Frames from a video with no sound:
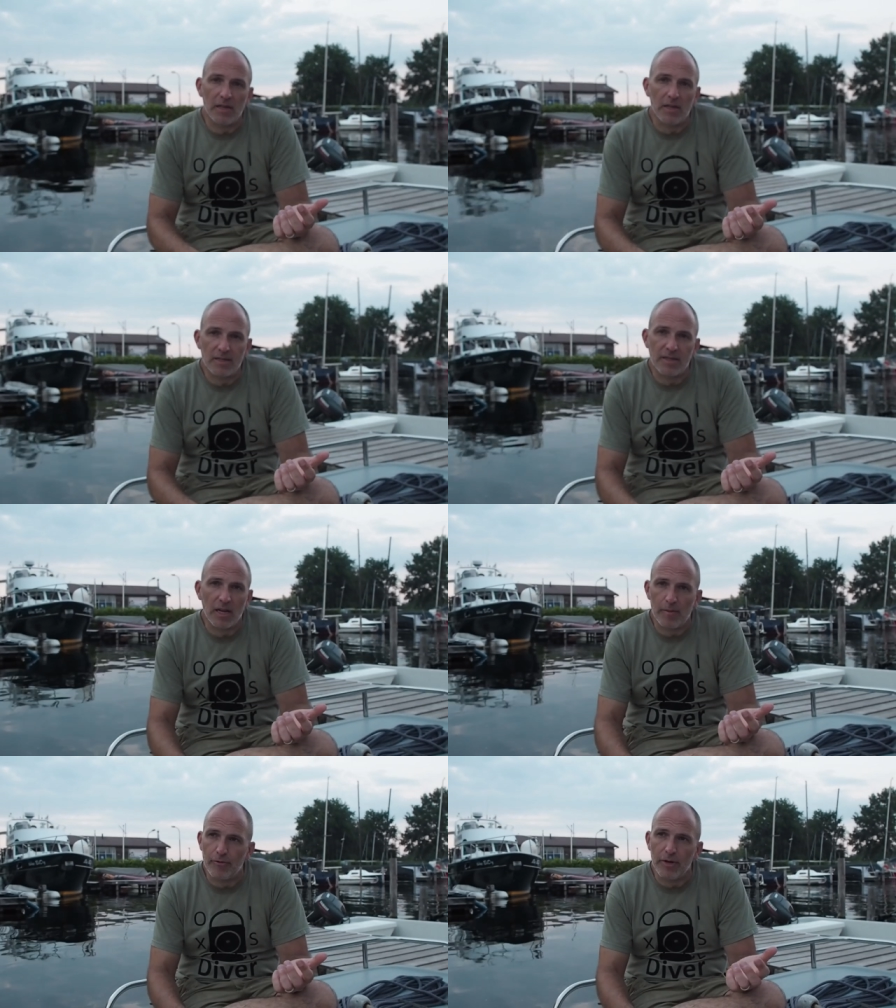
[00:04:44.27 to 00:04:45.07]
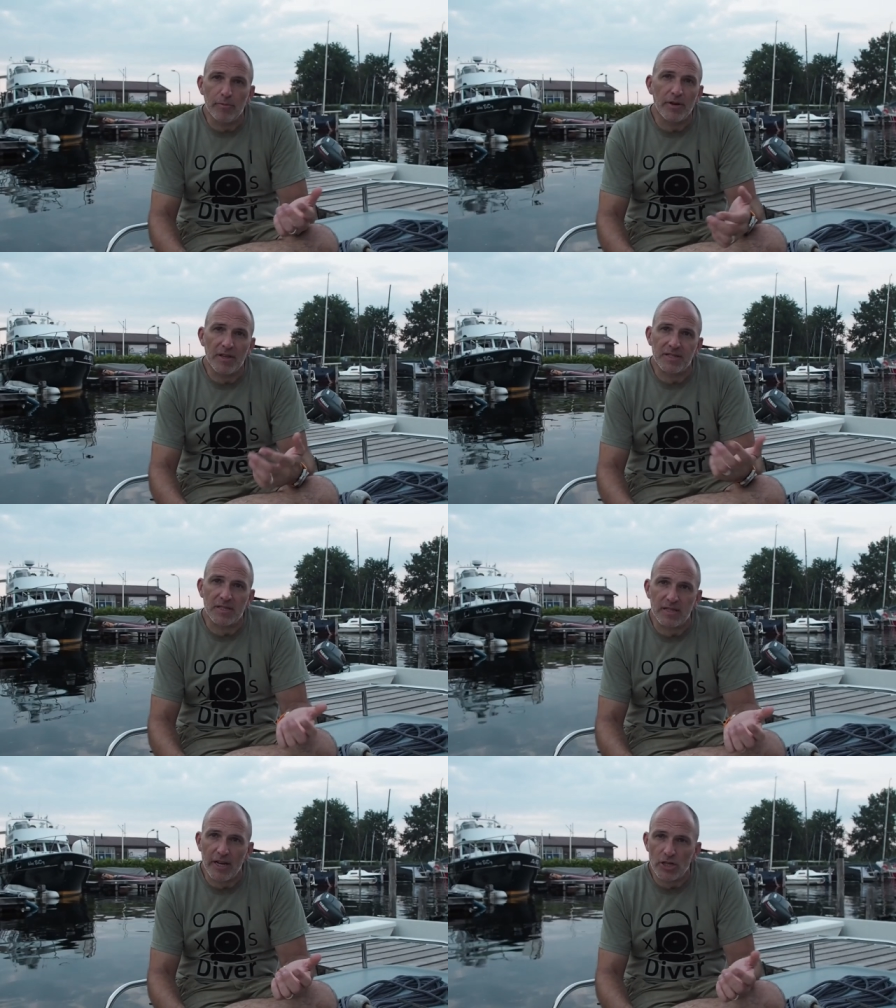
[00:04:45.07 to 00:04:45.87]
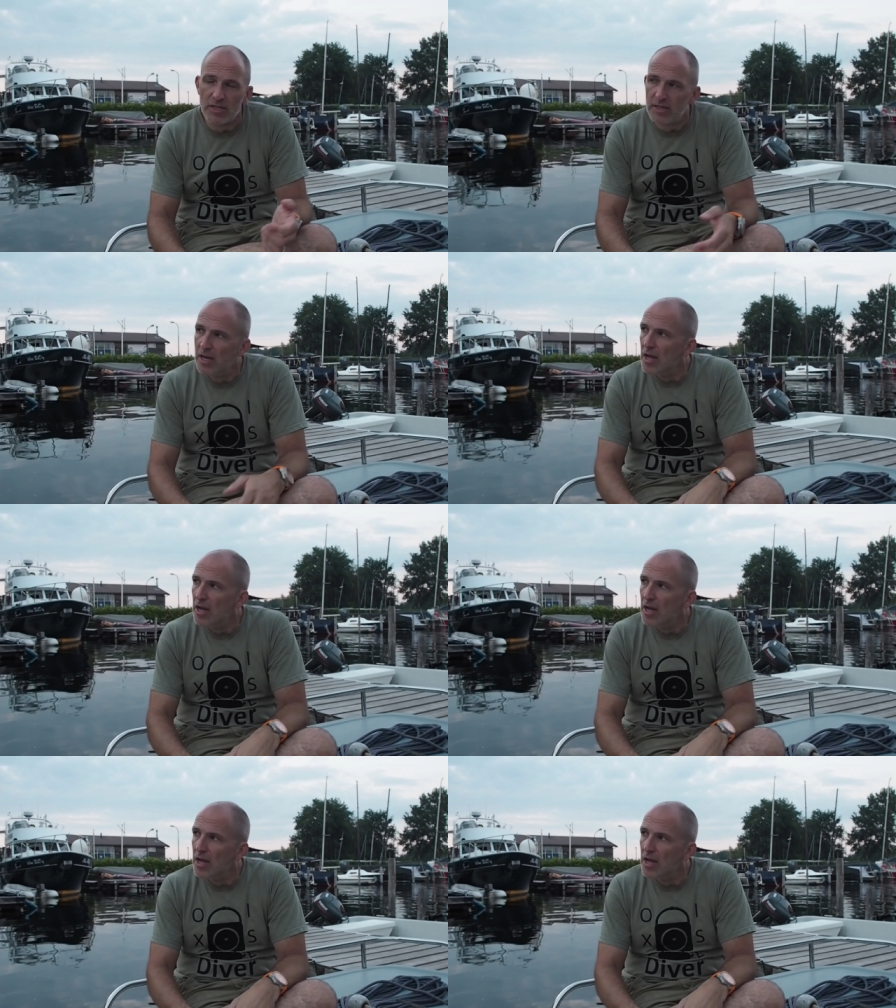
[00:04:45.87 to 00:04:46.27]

uh, setup, rebreathers and stages,